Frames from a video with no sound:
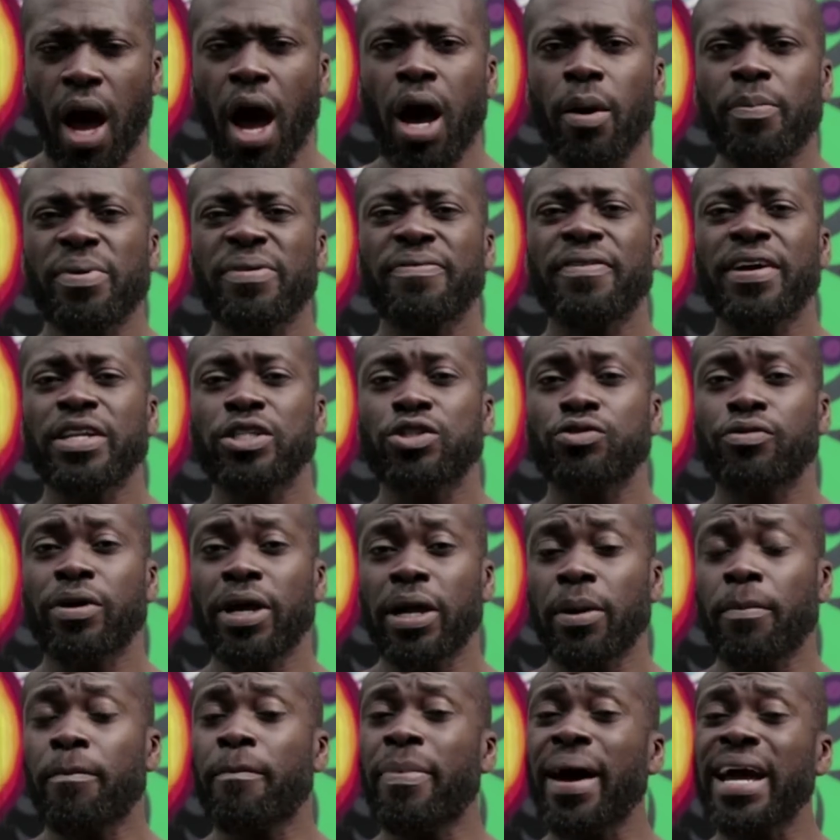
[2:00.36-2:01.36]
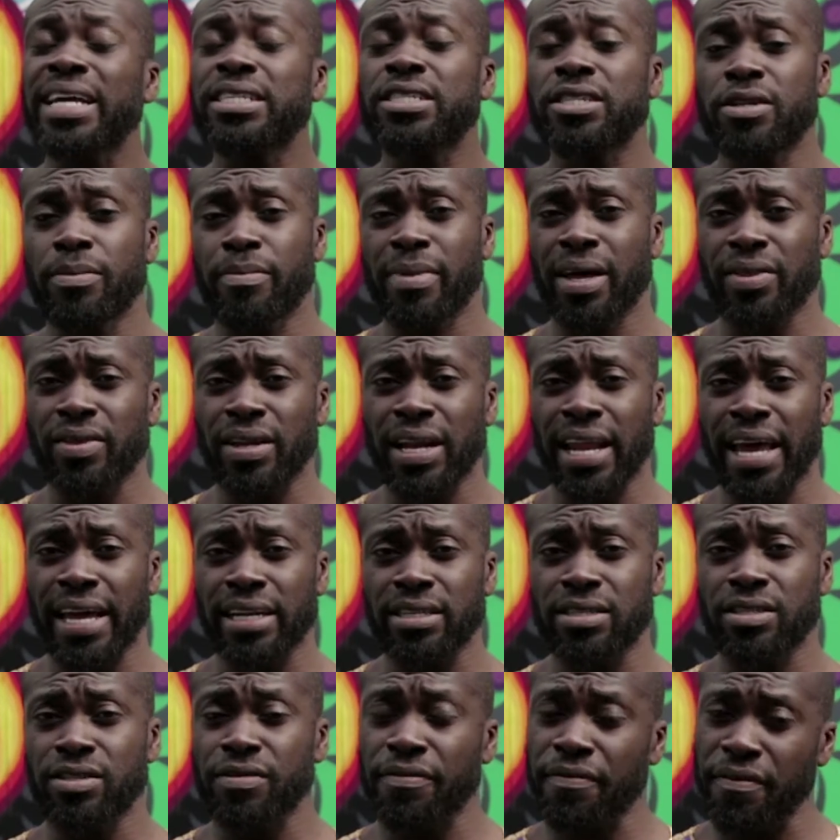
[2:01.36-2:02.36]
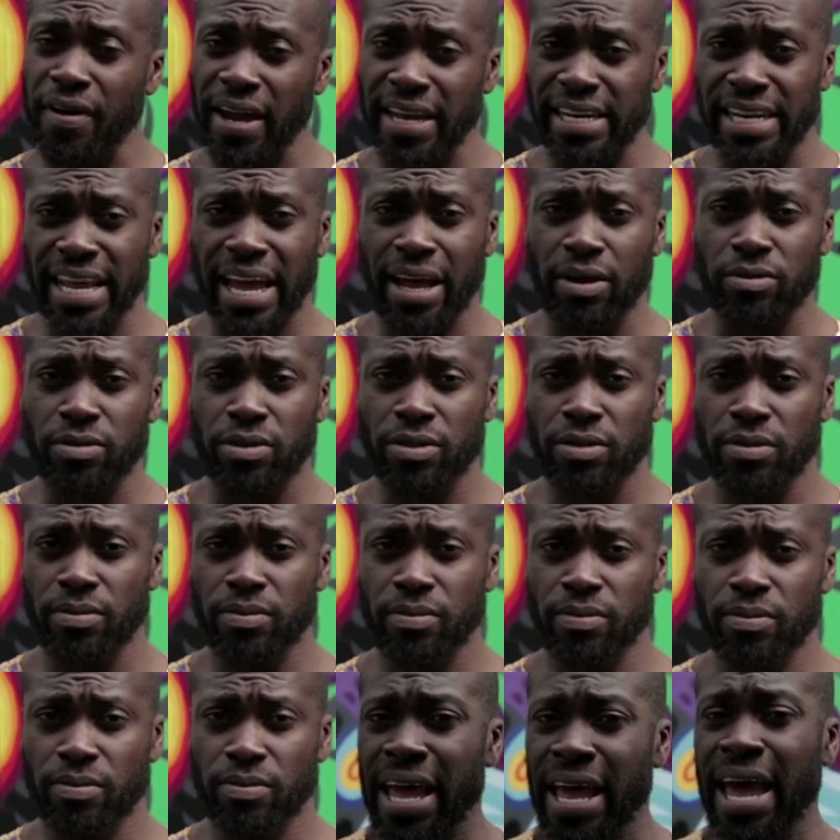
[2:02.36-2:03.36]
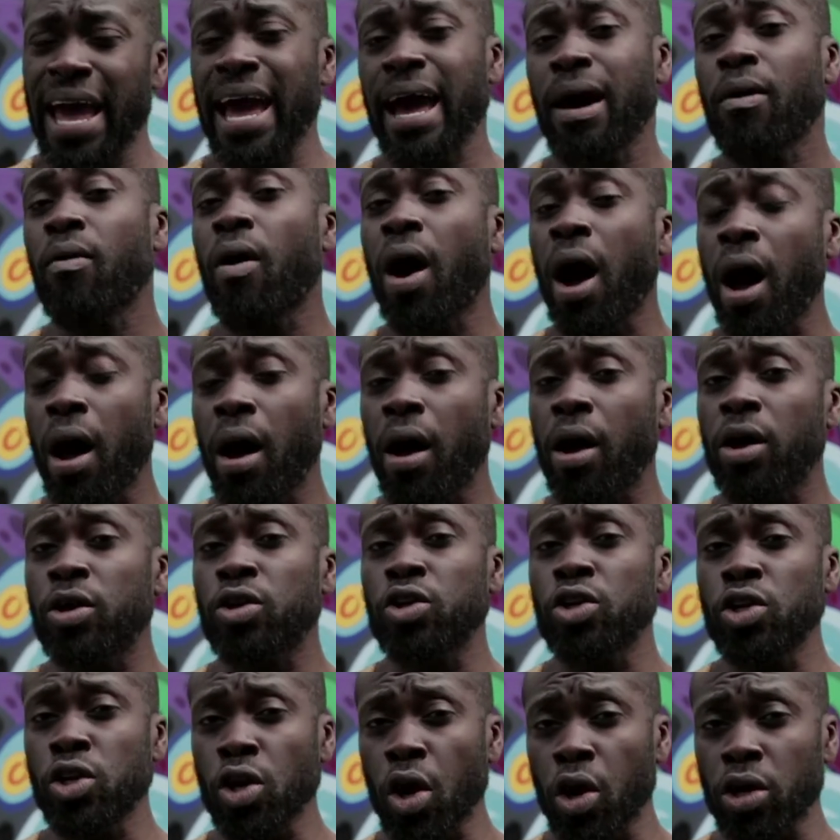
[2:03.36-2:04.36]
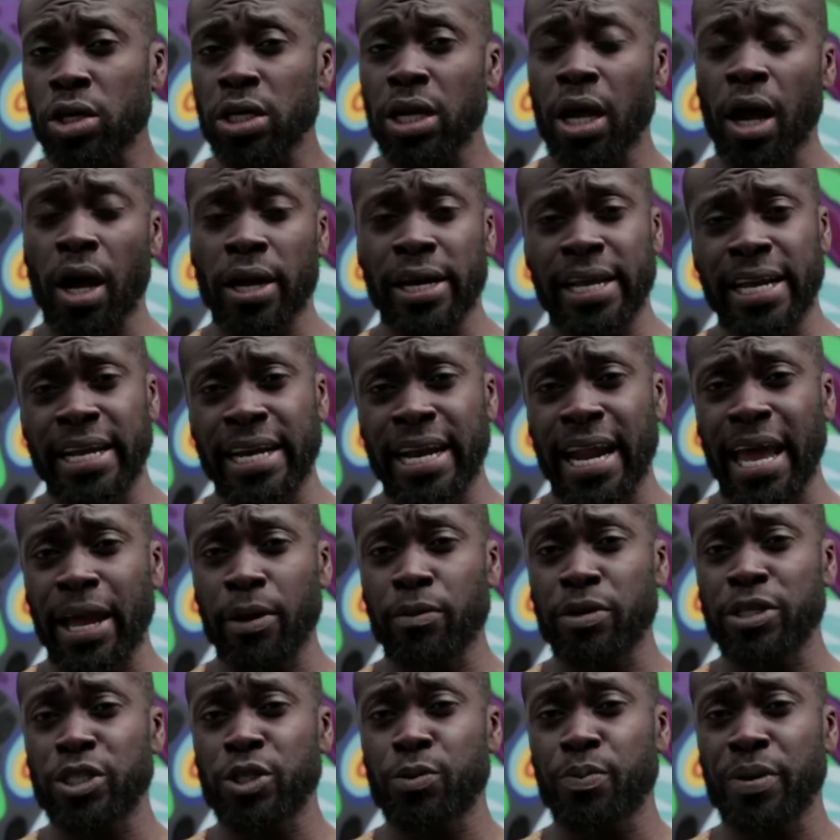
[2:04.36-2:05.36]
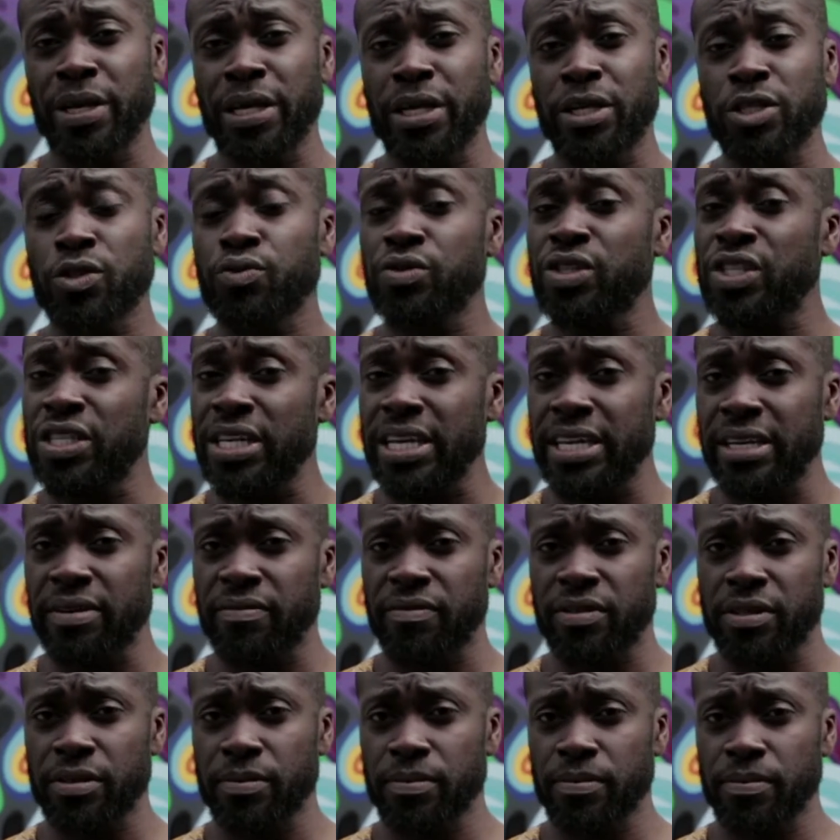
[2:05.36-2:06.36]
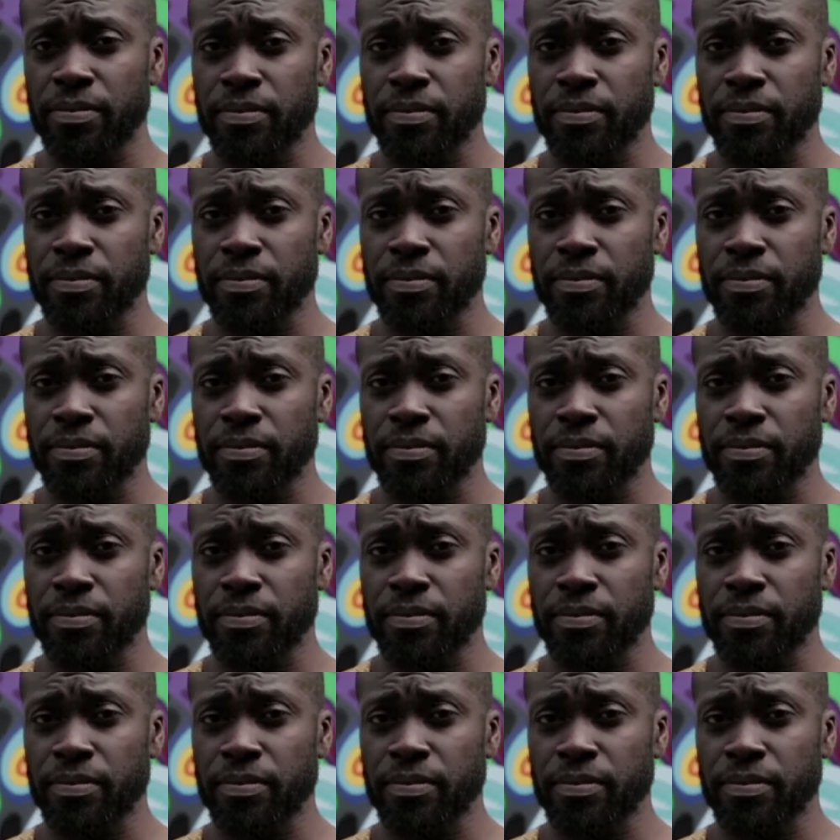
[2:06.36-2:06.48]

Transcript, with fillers: I'll be venturing back to the motherland to find out how are non-Ghanaian language speakers received?